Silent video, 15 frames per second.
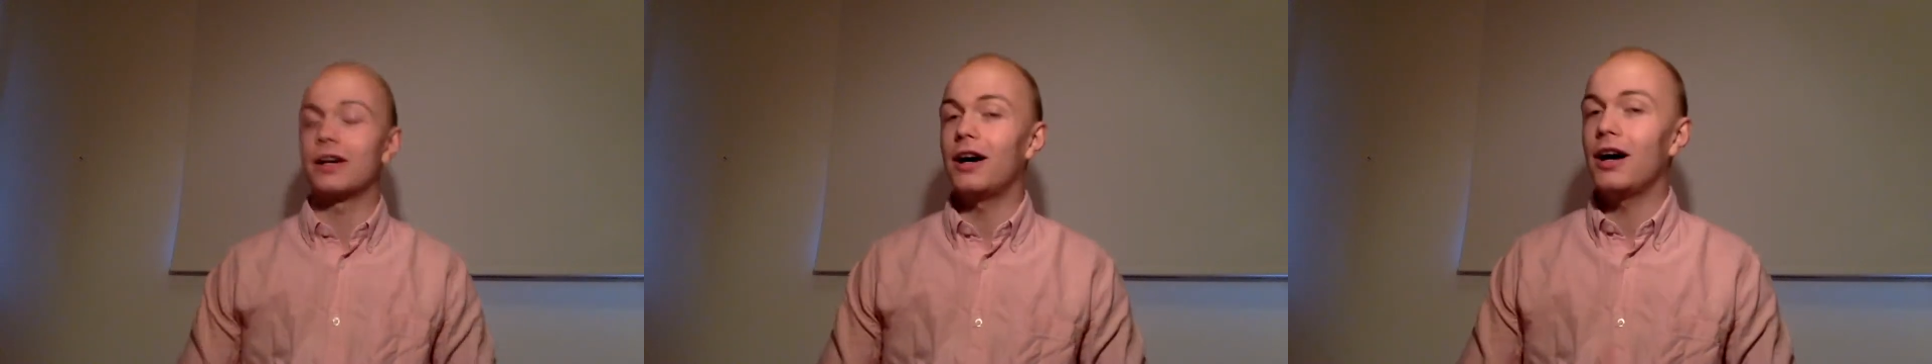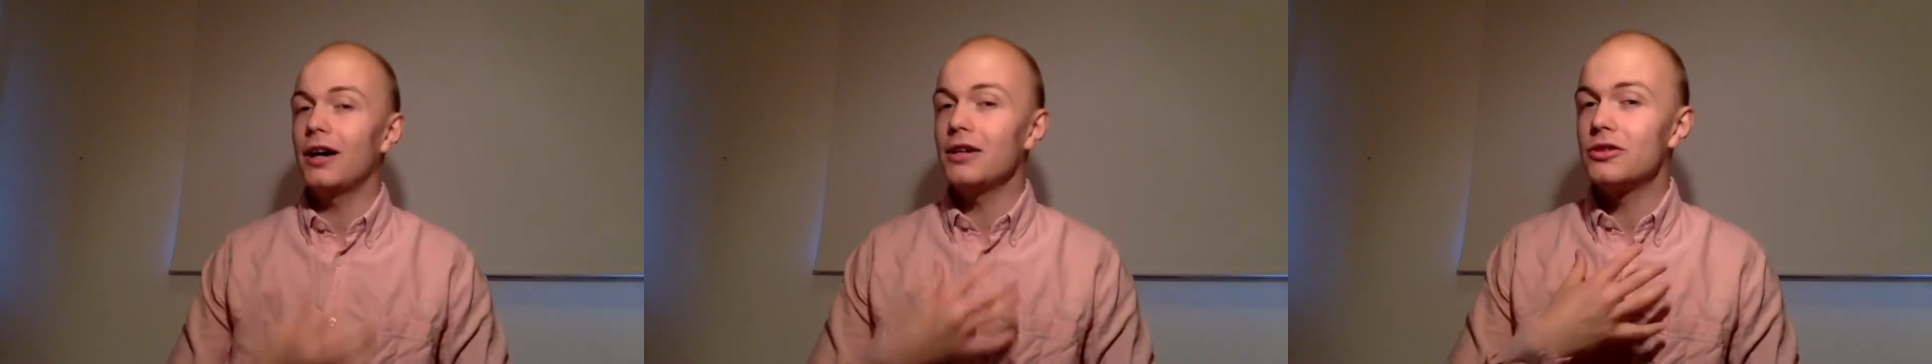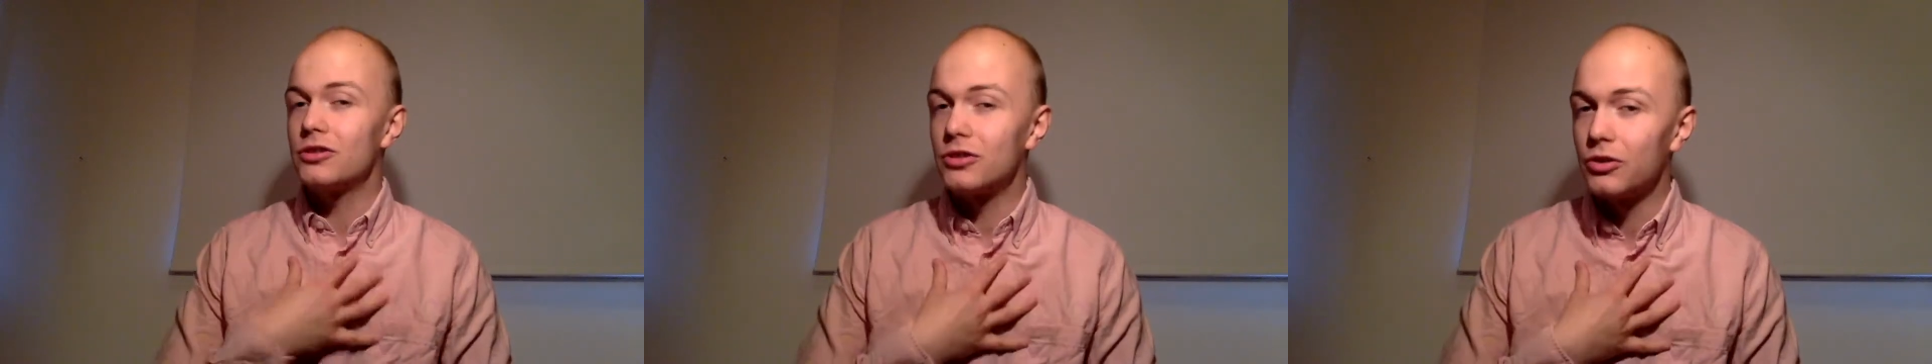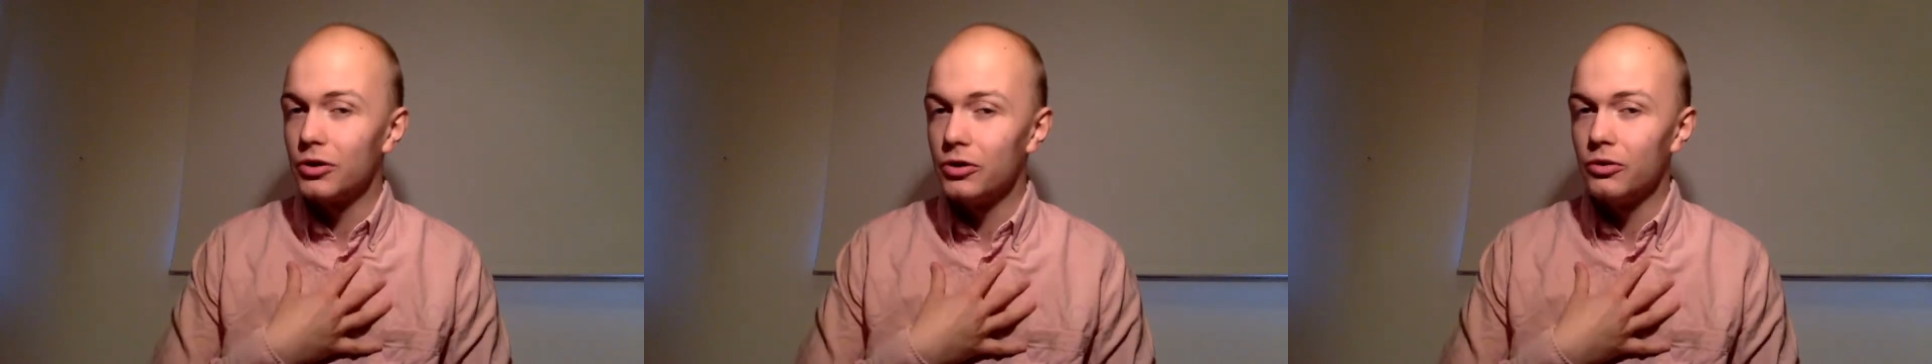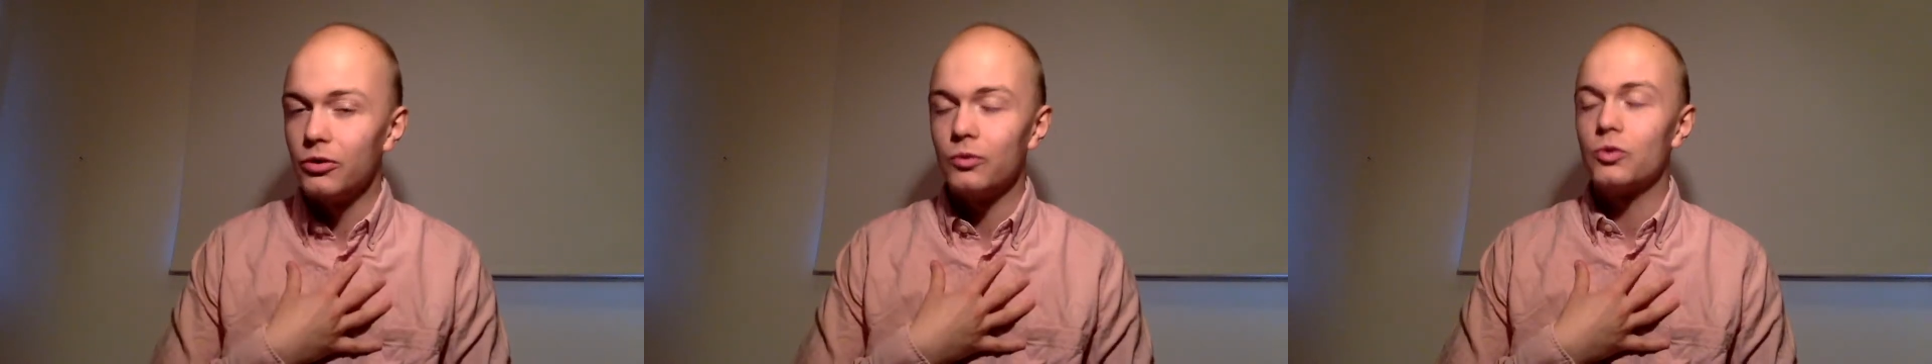I
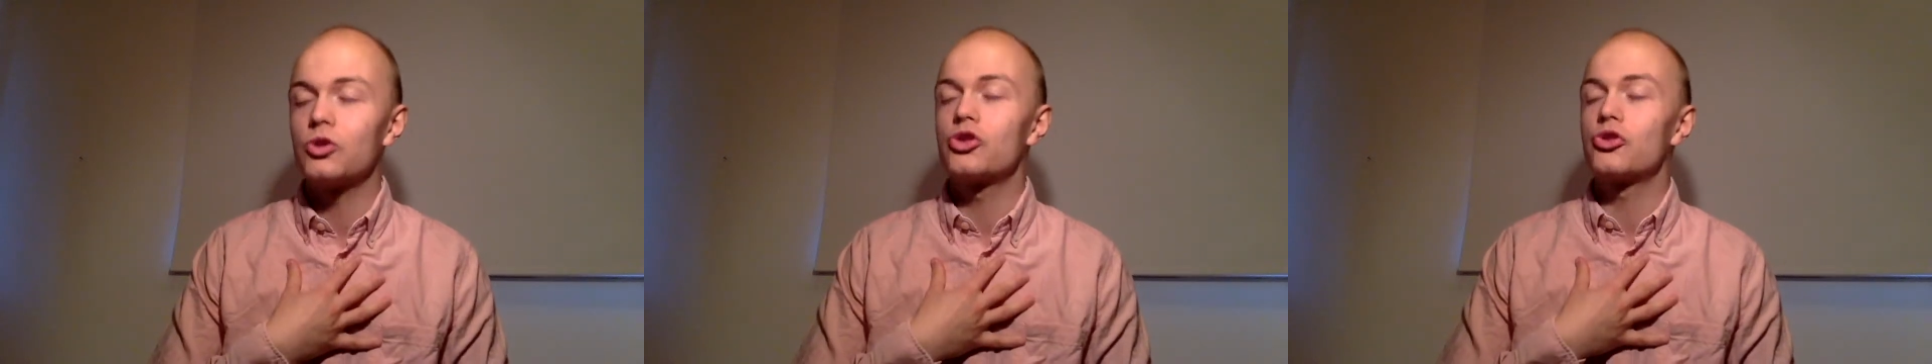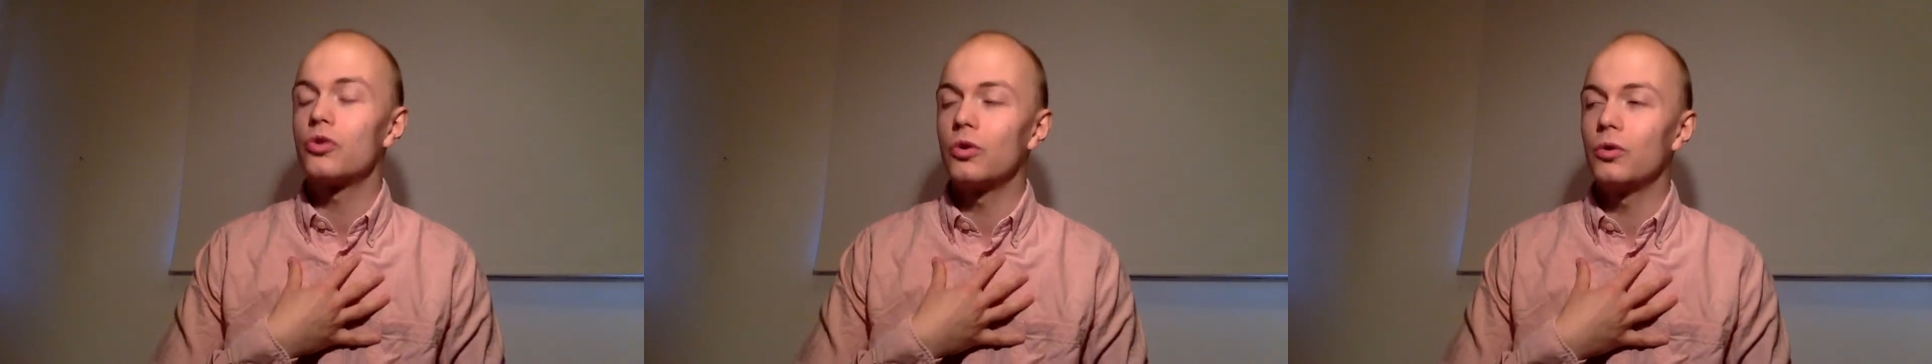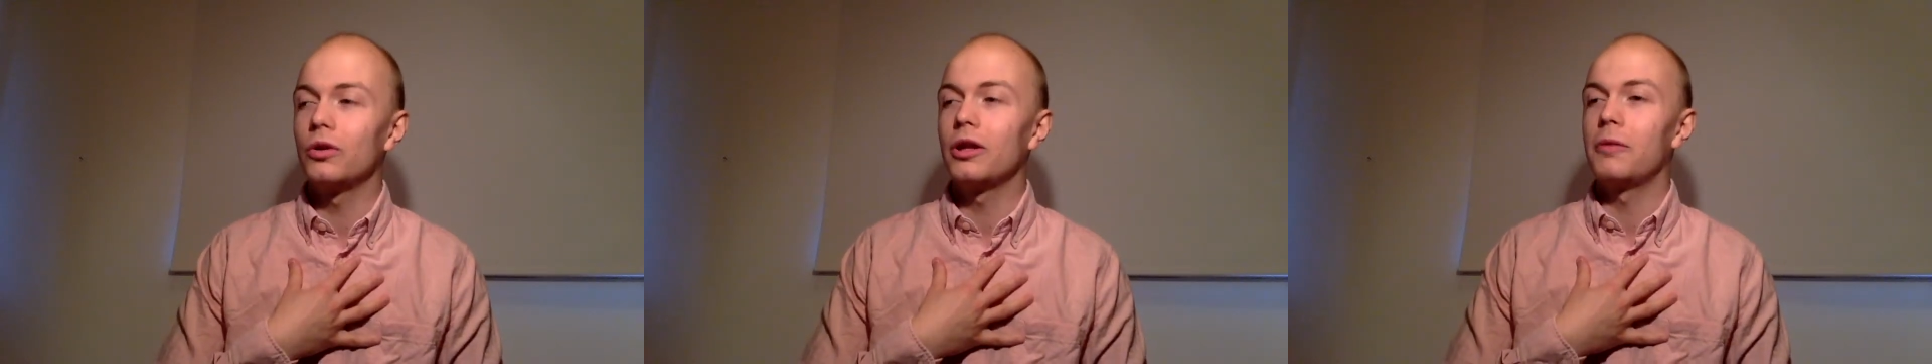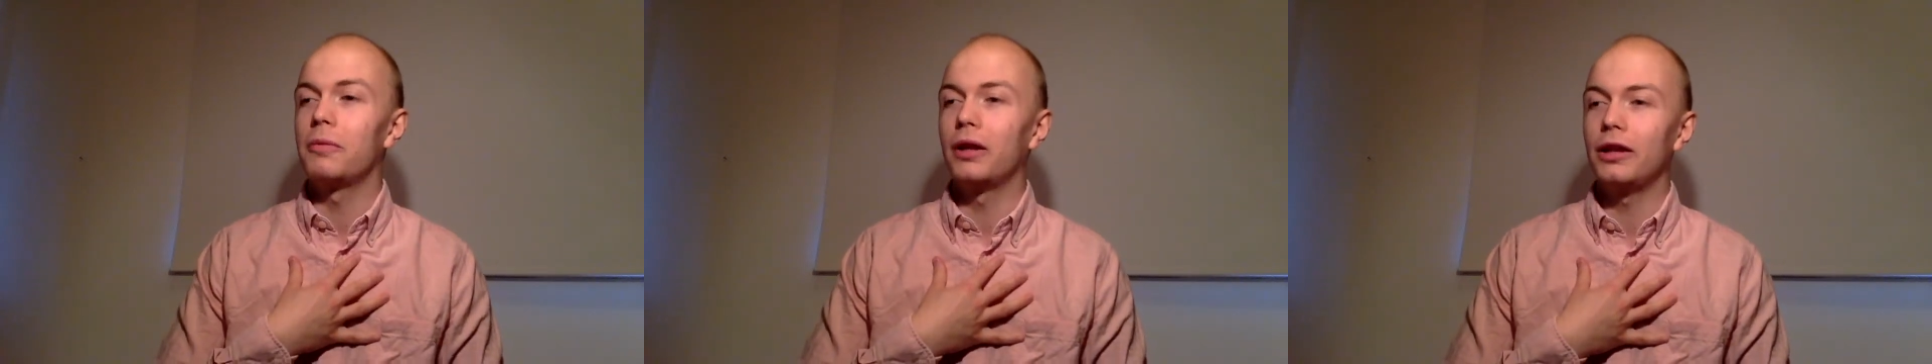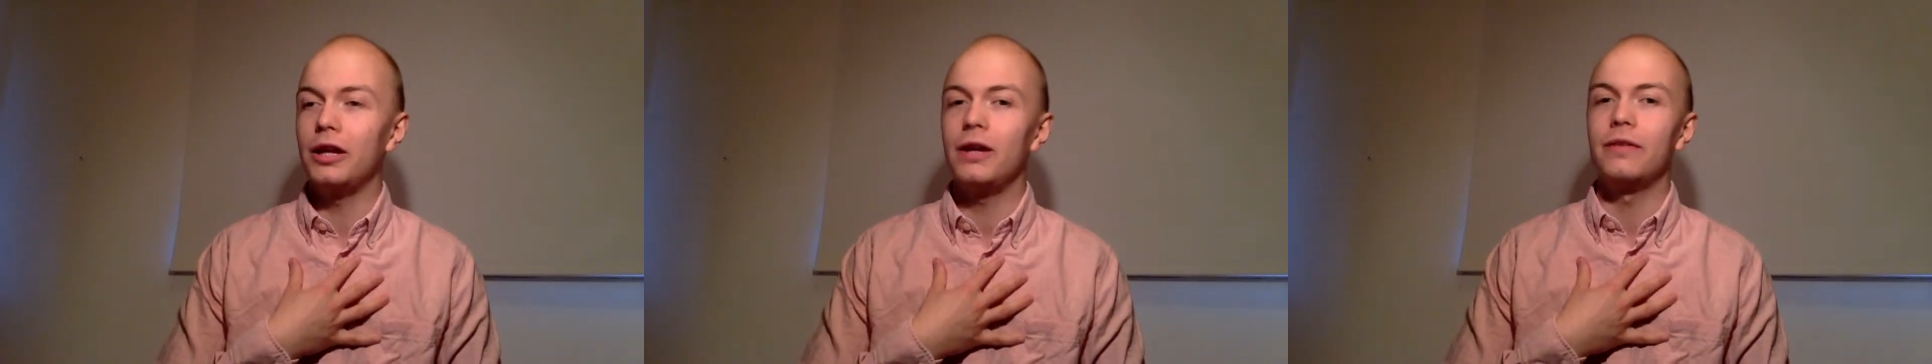truly
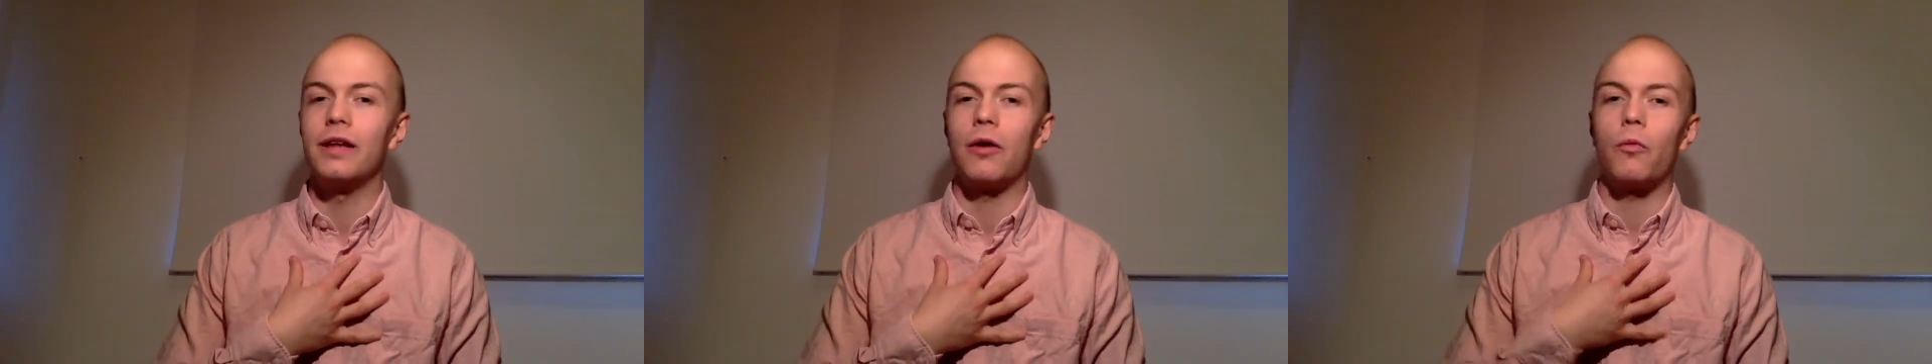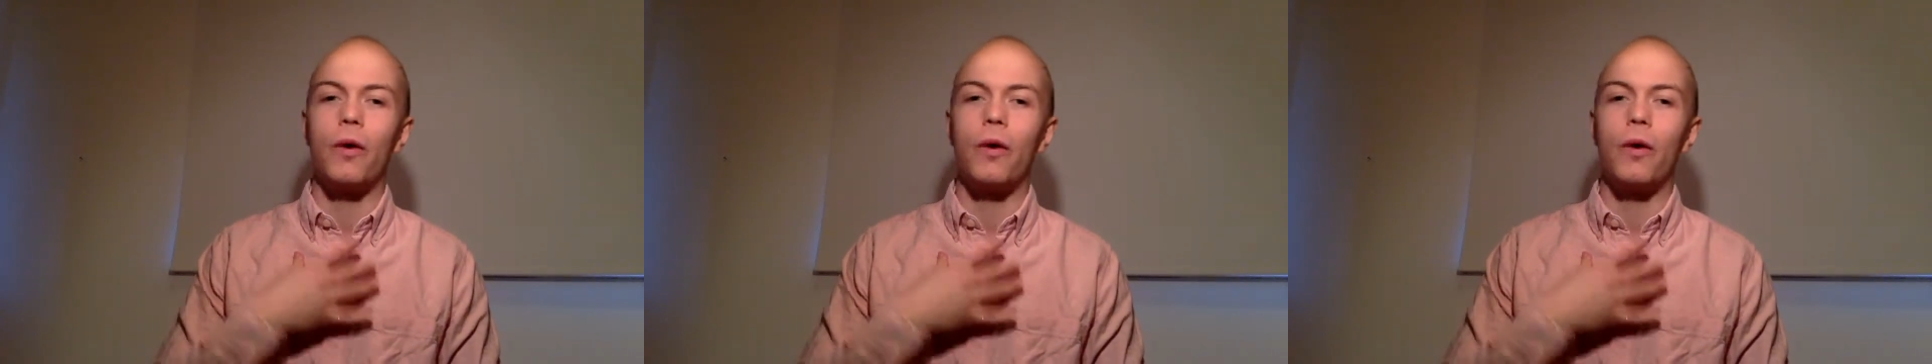believe that